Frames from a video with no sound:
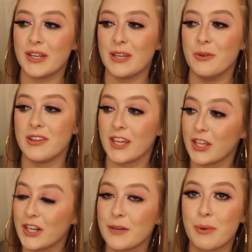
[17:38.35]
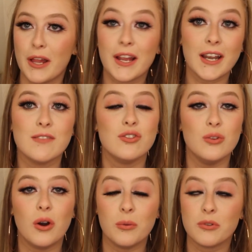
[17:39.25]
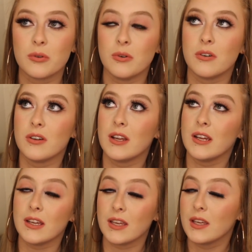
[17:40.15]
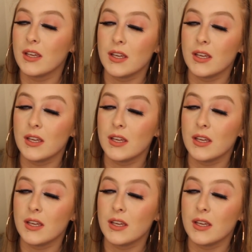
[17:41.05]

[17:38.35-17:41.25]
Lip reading: and he was like, you're probably gonna have to do homeschool. And